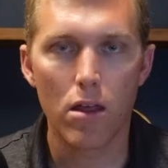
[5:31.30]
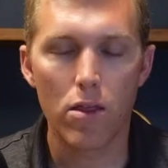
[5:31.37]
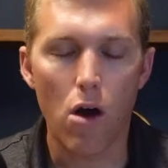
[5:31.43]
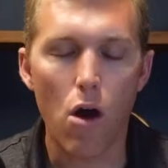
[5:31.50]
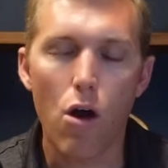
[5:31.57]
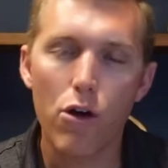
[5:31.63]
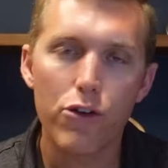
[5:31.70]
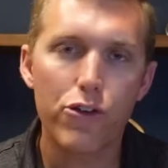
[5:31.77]
The
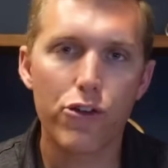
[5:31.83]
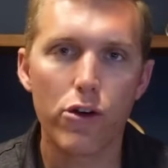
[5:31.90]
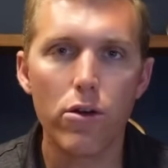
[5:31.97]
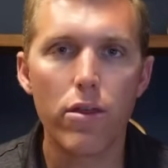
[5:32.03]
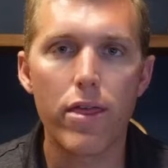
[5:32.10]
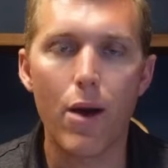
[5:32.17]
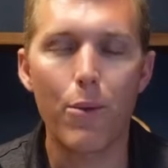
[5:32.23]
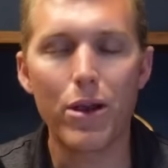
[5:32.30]
hard
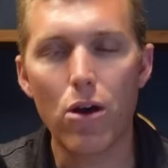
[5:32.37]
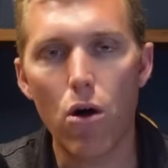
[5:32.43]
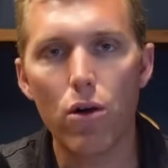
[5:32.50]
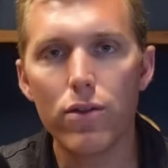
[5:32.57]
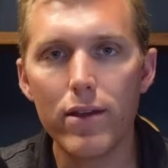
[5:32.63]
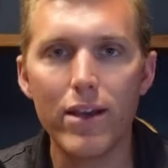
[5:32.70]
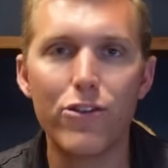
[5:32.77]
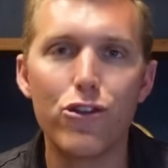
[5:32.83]
truth that we all
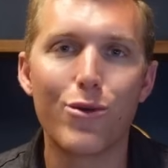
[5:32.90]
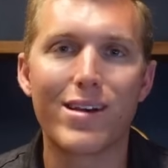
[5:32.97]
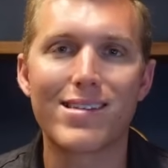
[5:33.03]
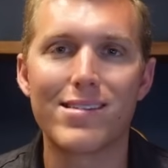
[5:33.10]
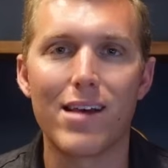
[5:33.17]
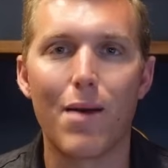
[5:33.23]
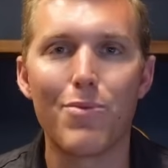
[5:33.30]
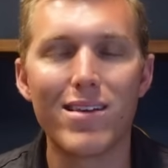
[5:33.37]
need to
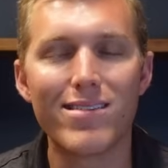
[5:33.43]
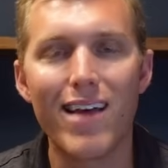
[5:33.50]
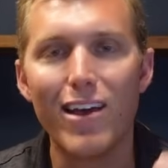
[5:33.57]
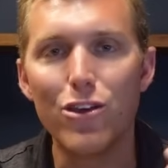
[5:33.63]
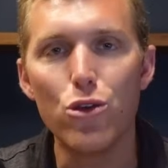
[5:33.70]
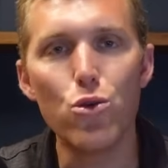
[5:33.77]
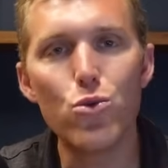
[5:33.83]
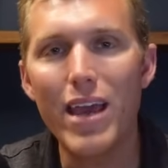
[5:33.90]
accept is
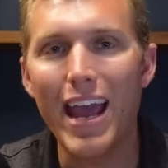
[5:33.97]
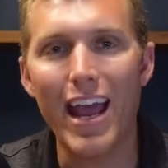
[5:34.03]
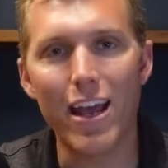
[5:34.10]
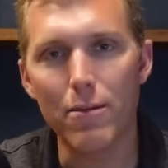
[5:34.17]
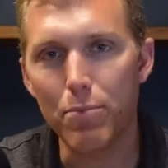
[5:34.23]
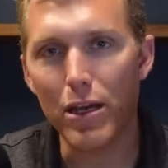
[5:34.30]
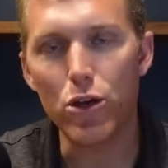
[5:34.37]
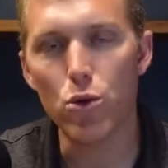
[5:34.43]
that you
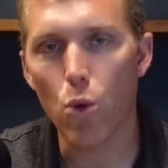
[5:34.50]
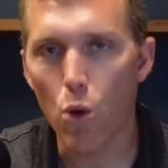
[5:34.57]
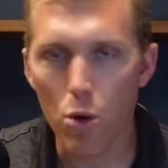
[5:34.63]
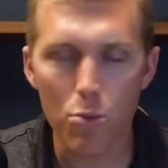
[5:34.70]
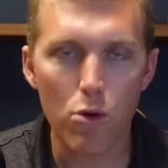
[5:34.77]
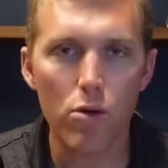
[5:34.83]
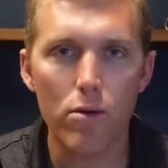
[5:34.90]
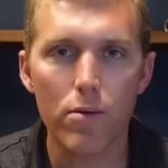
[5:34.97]
can't be
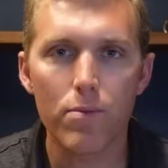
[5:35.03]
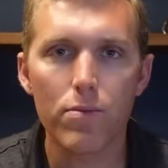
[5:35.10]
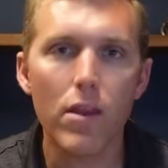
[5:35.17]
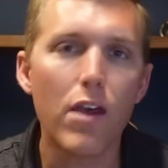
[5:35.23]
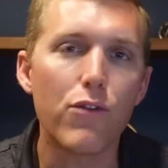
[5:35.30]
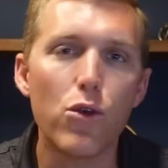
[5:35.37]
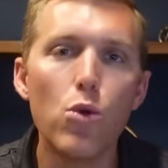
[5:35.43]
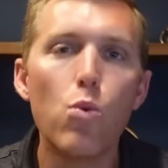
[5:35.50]
normal
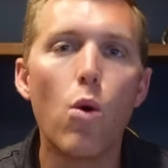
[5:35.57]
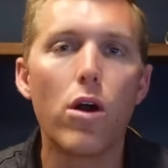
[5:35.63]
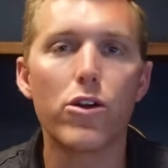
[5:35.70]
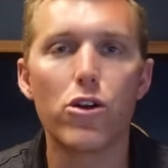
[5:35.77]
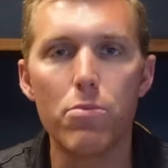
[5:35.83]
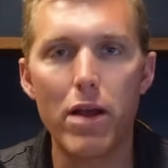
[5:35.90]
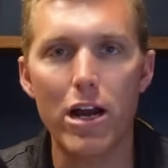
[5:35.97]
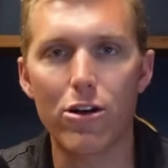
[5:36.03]
if you want
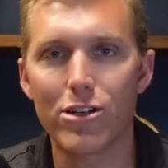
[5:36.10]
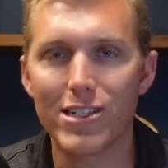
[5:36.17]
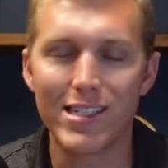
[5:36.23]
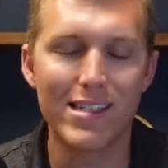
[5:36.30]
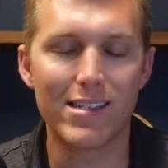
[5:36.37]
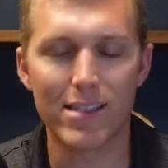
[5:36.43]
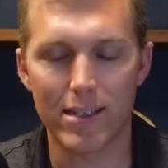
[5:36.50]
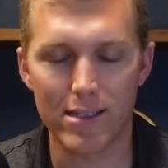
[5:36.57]
your marriage
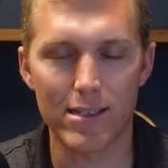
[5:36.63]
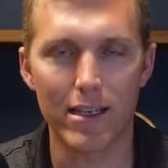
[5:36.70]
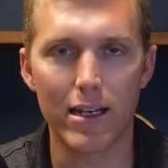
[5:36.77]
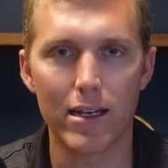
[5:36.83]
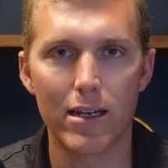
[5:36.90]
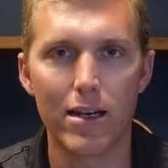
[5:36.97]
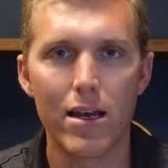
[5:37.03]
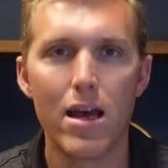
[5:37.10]
to succeed.